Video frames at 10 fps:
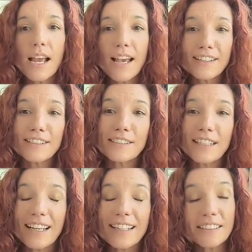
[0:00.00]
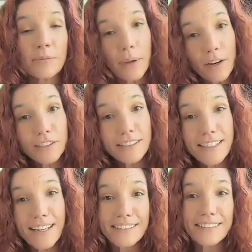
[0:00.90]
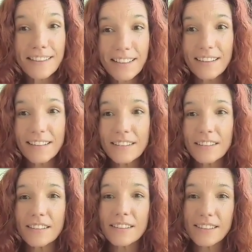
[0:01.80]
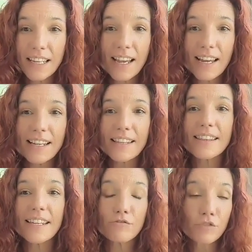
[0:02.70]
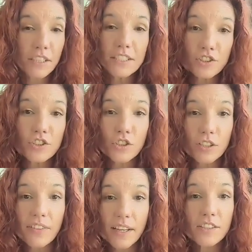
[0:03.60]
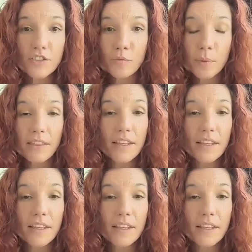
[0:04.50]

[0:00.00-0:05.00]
And as embarrassing as it is to say that they really just took advantage of me,